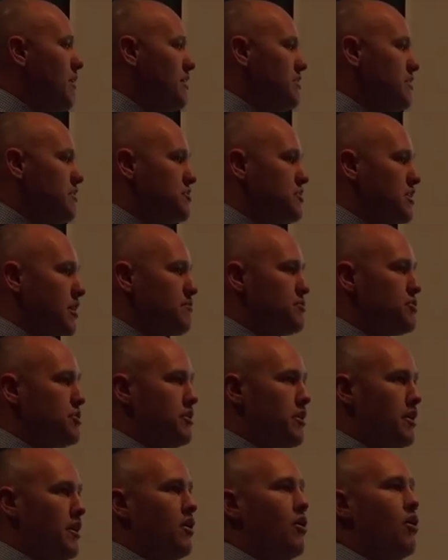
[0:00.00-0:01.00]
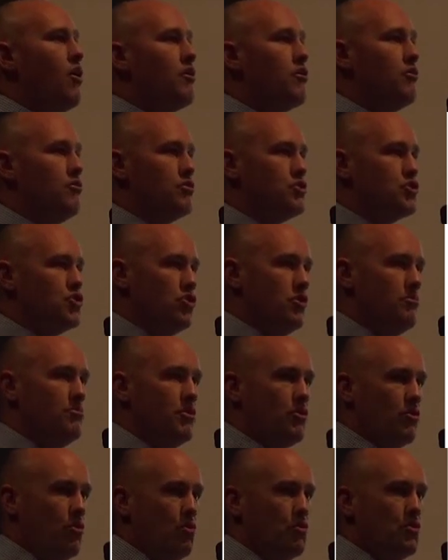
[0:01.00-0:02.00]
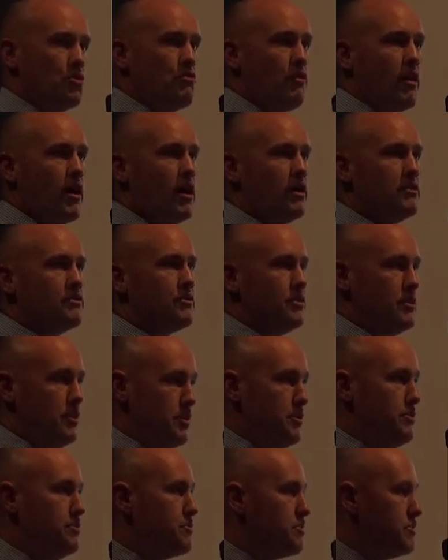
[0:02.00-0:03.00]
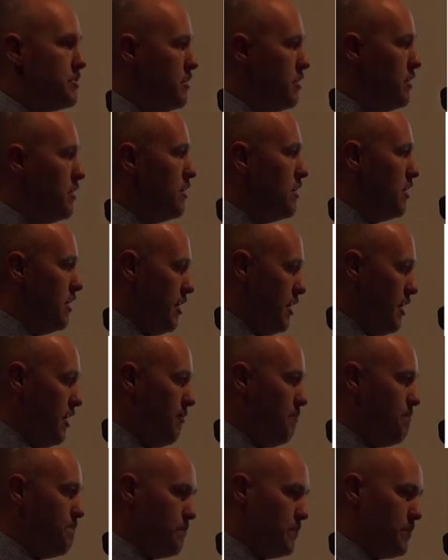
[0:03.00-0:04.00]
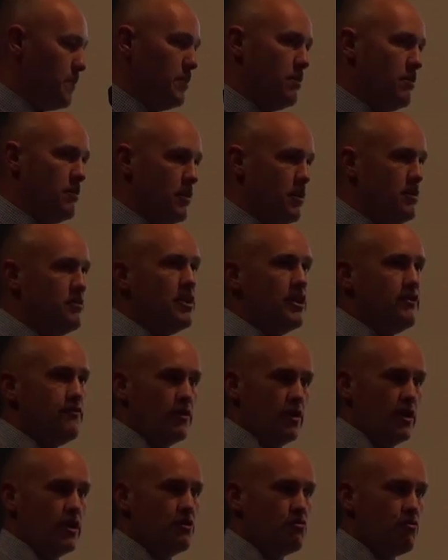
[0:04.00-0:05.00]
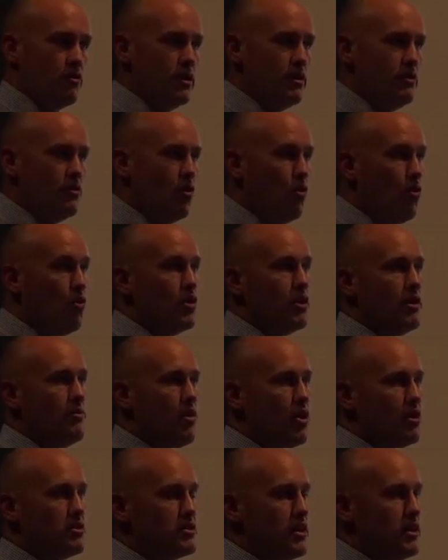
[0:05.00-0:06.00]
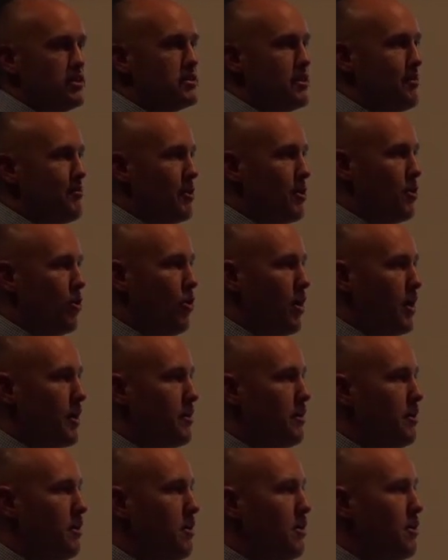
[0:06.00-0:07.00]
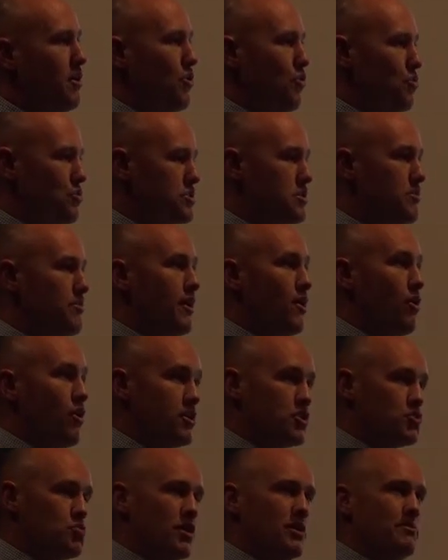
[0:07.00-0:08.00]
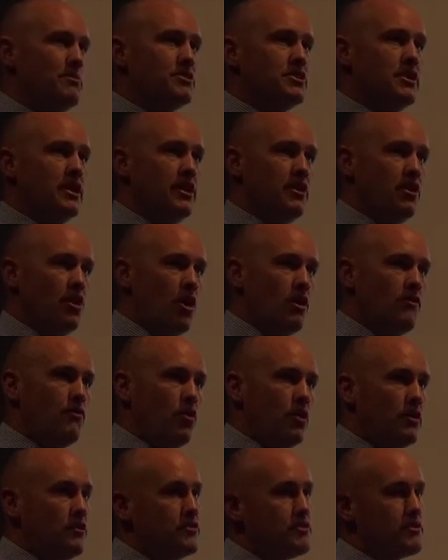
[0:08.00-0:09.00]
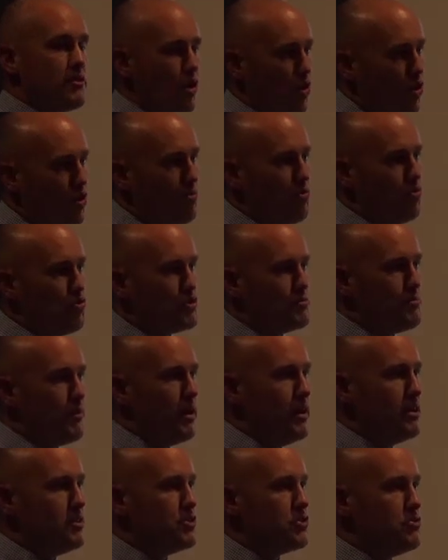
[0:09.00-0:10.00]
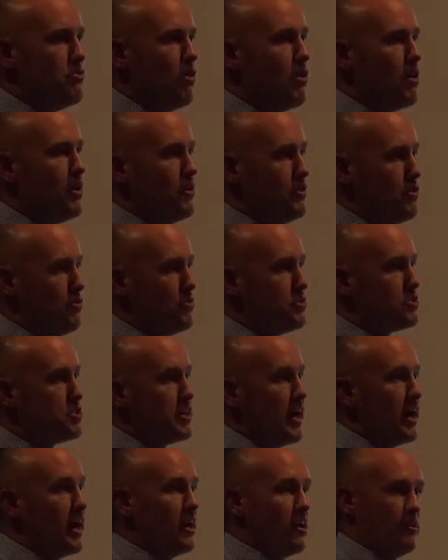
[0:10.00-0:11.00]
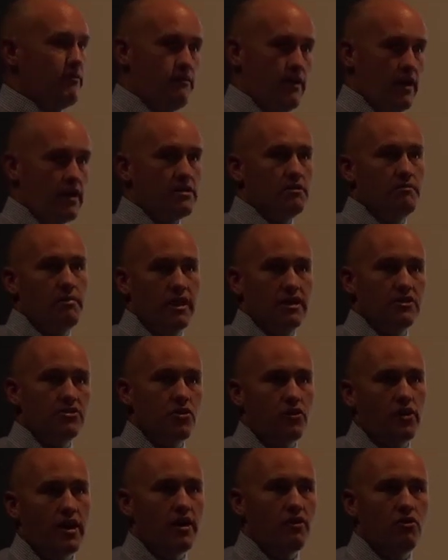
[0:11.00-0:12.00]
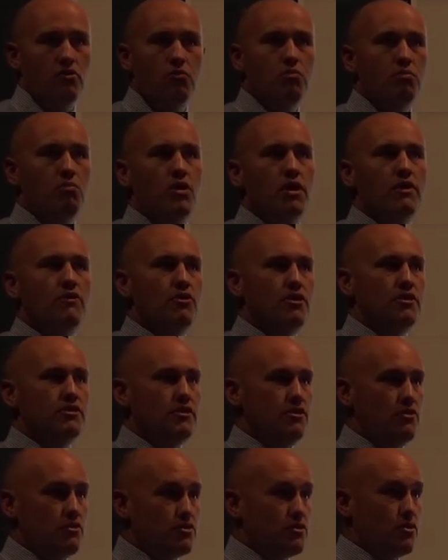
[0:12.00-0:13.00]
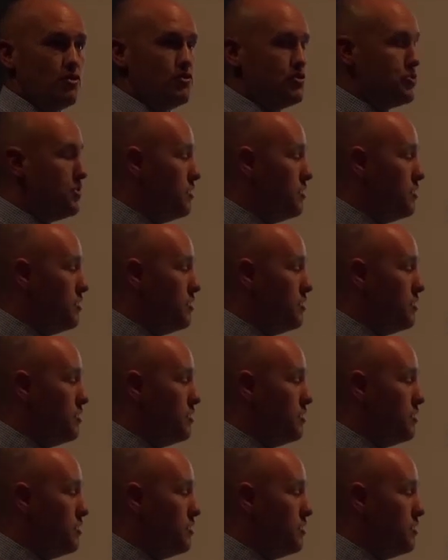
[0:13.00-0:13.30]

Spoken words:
the assumption that I'm going to assume that all the grass is evenly green, or you might say something like, looks to me like 20% of the oval is a lot more sparse, so I'm going to do a scaling factor based on that, or whatever it is that your solution